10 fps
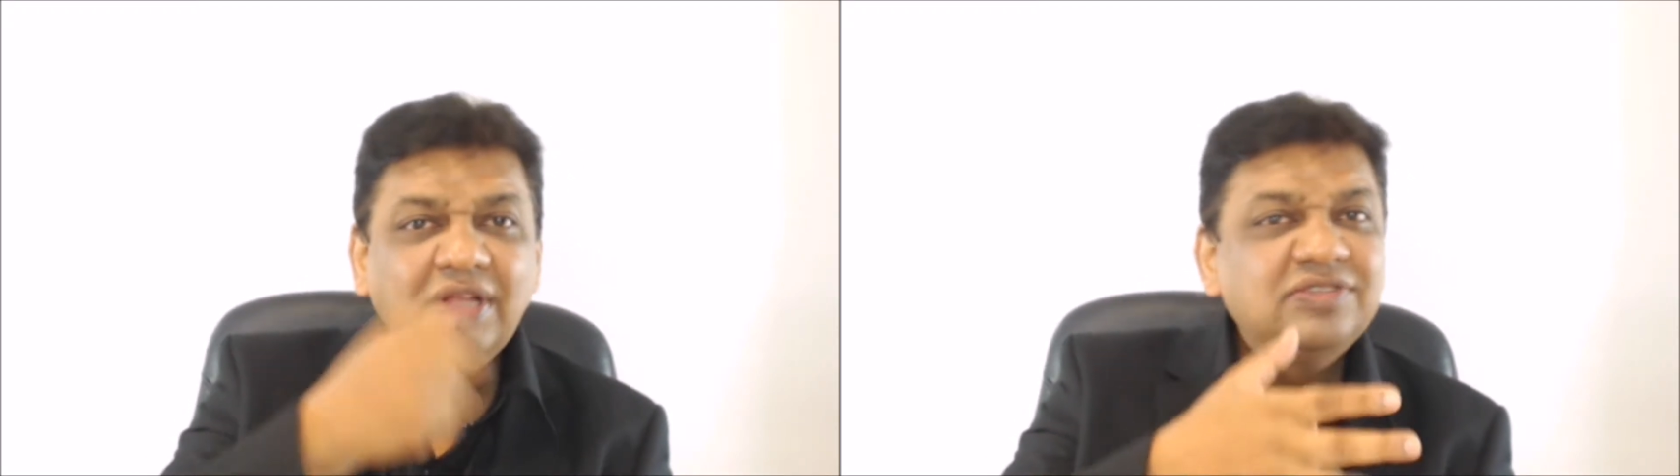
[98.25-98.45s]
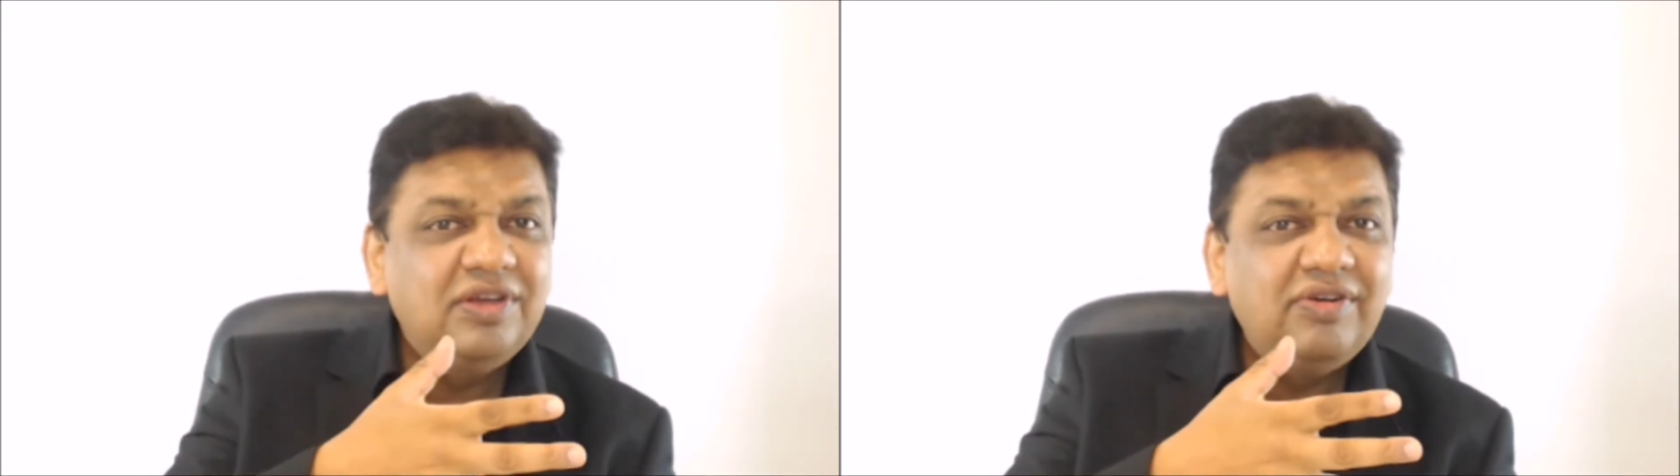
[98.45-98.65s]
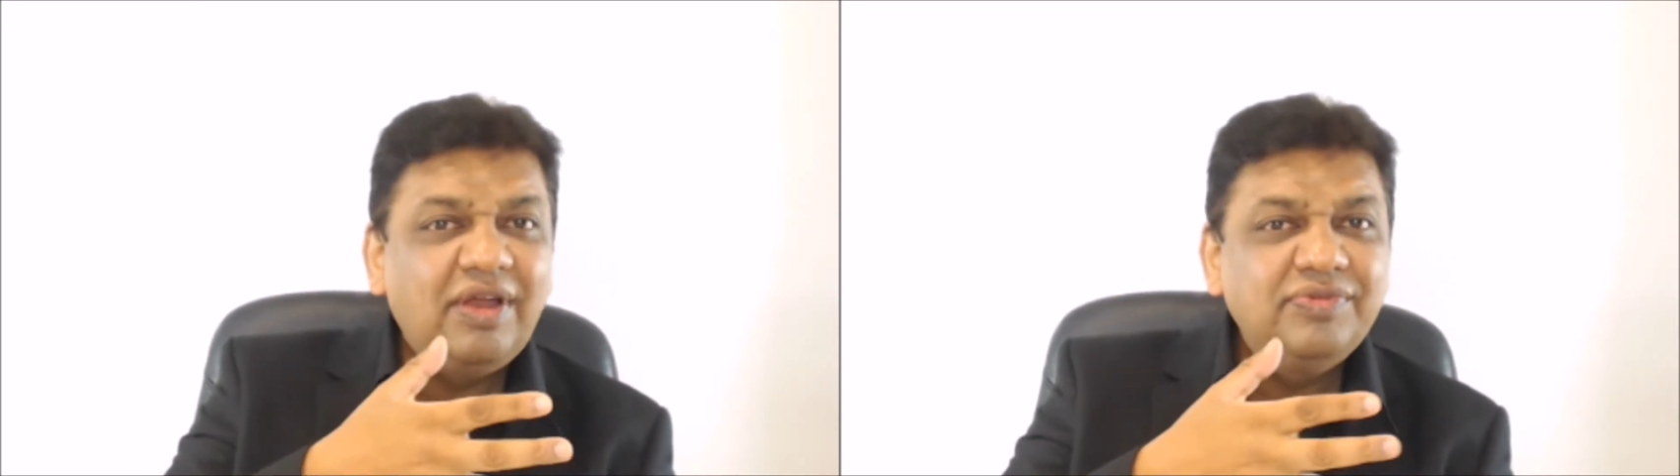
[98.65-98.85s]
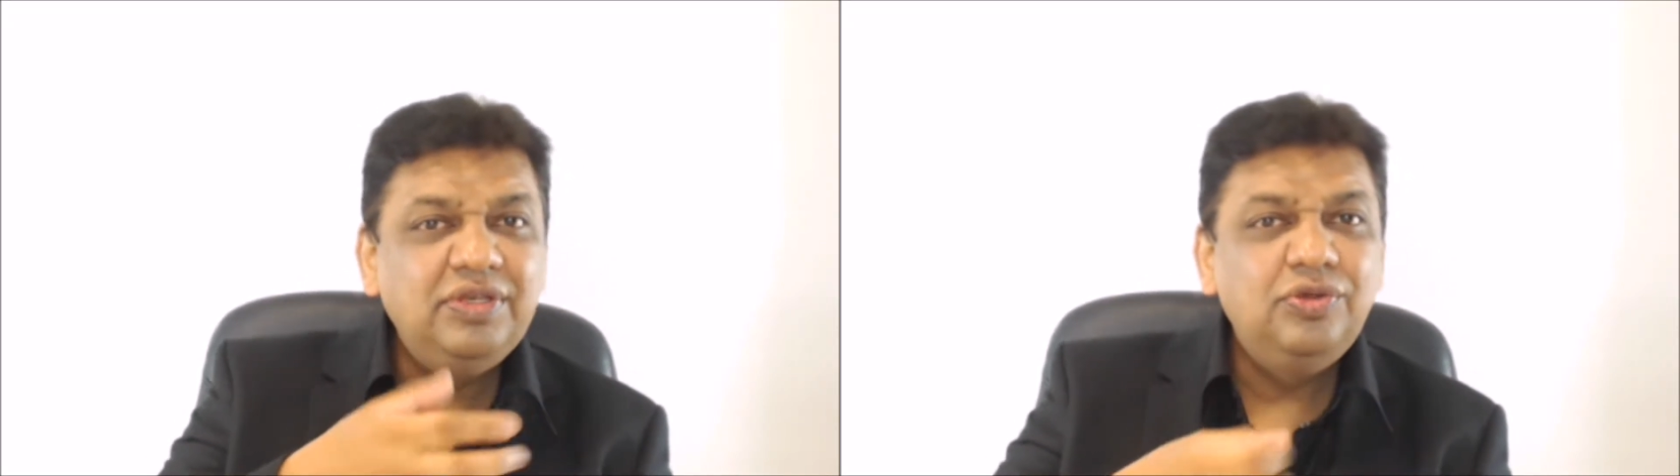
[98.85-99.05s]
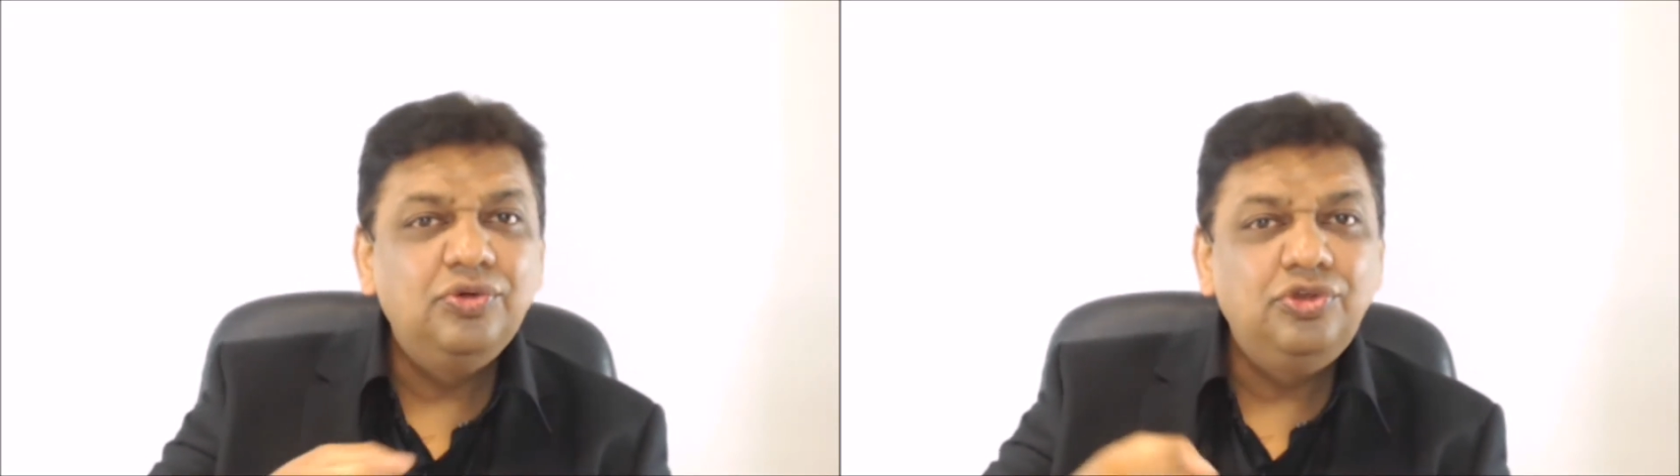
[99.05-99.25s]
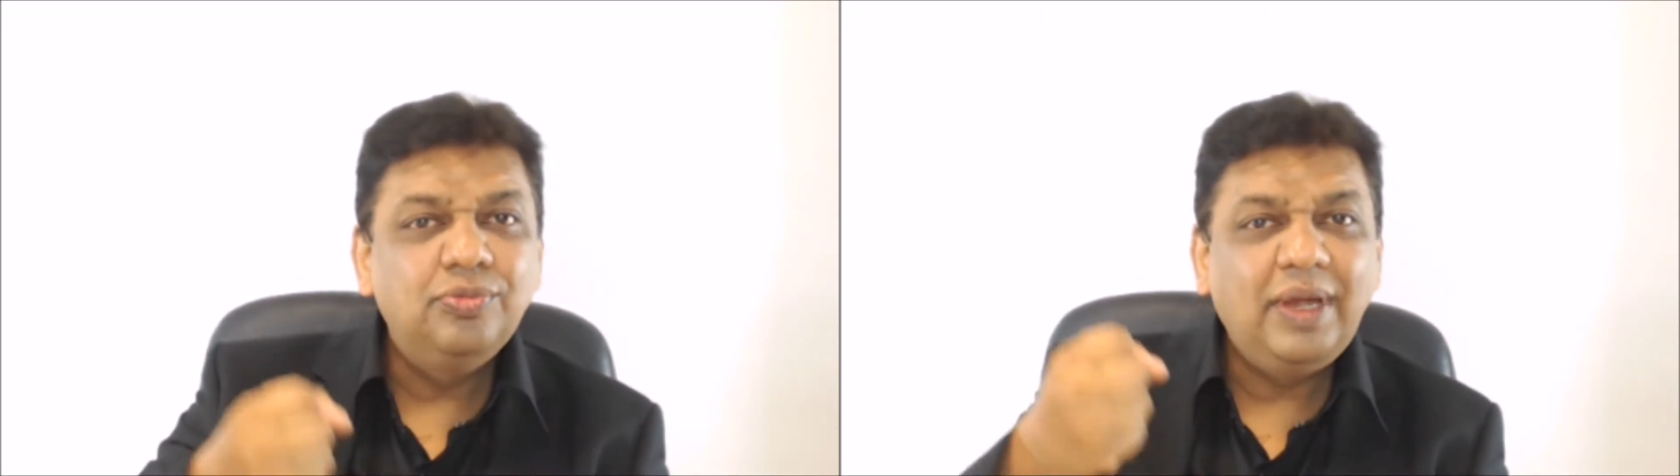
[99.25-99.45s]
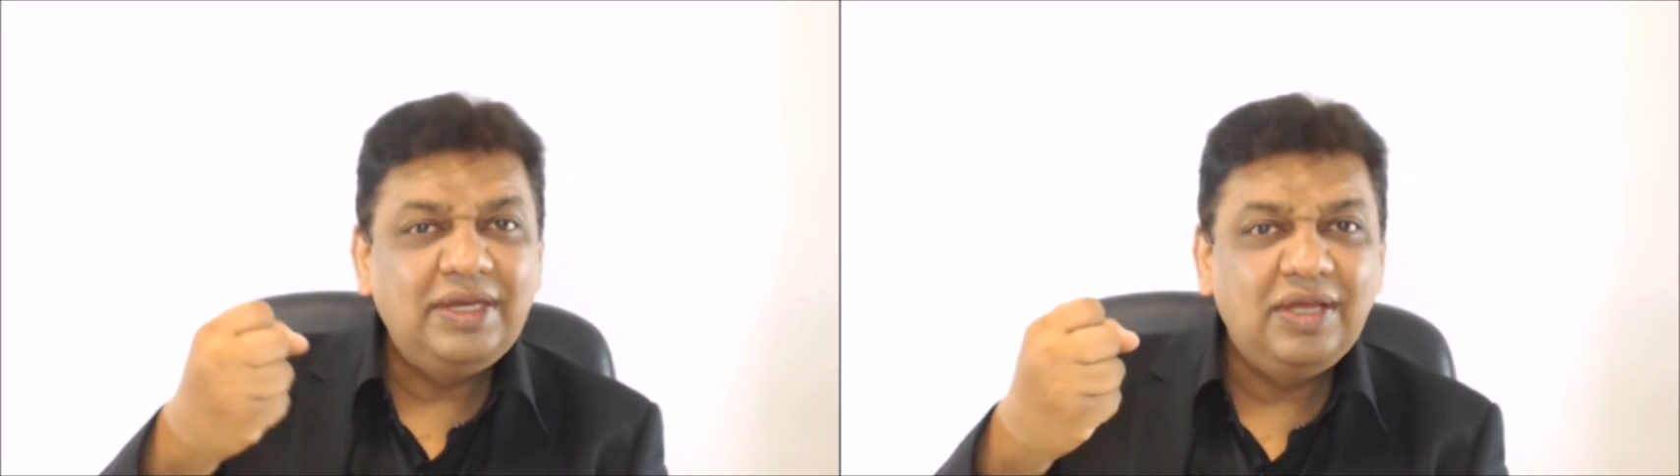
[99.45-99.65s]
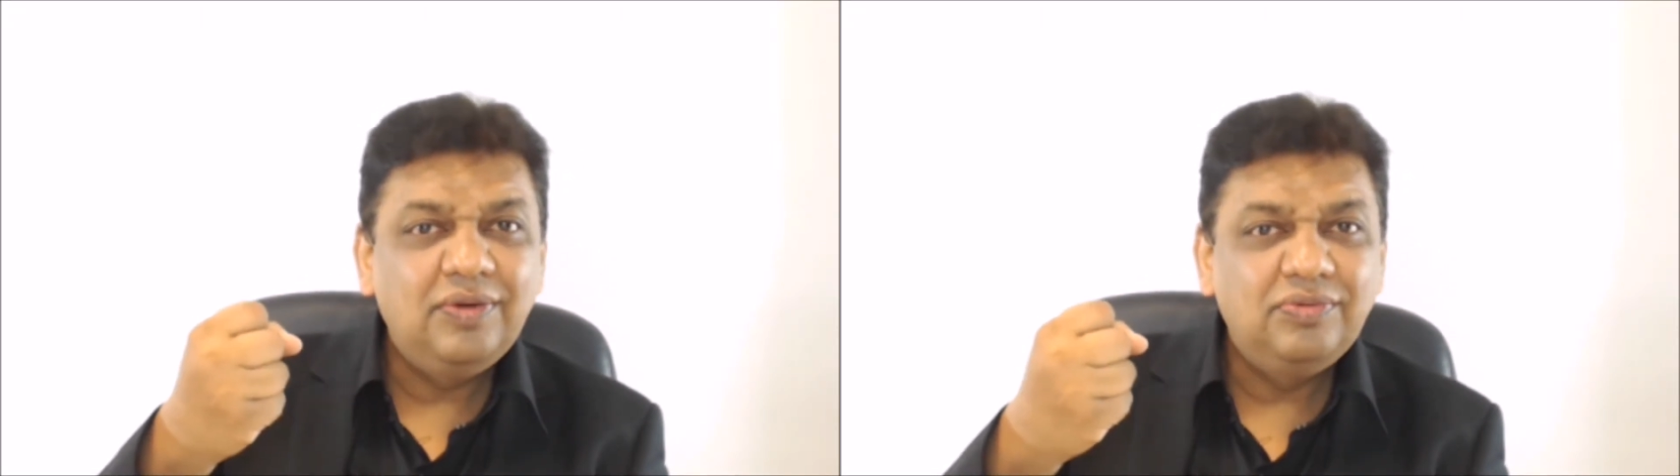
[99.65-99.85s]
and revenue, you might
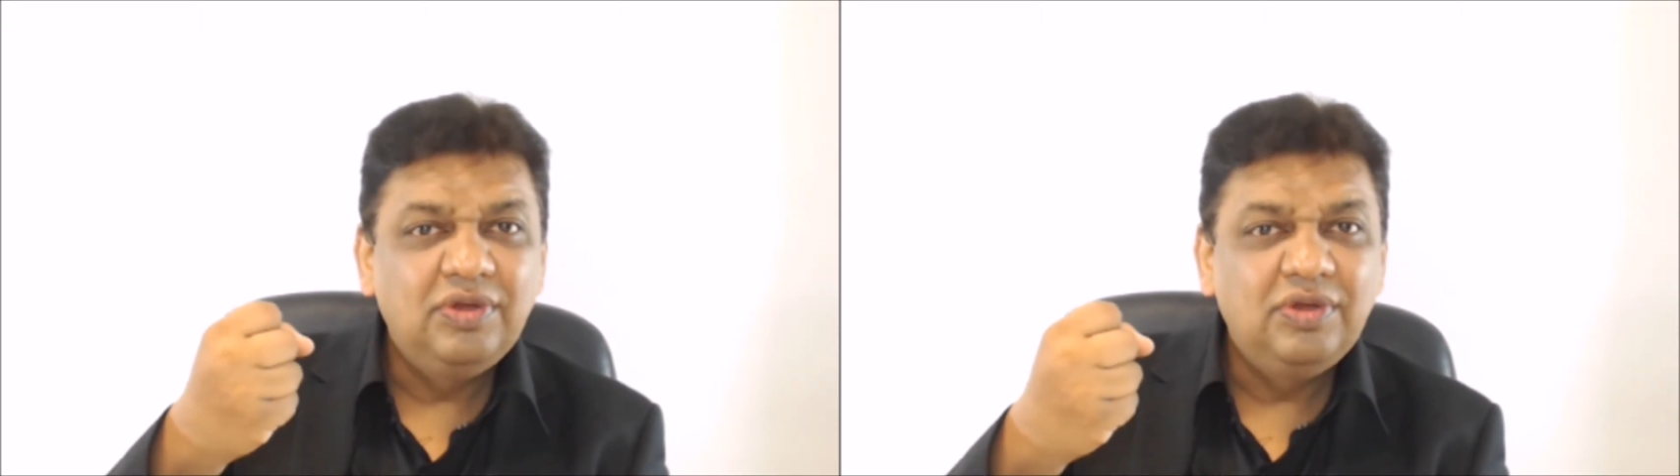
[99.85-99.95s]
have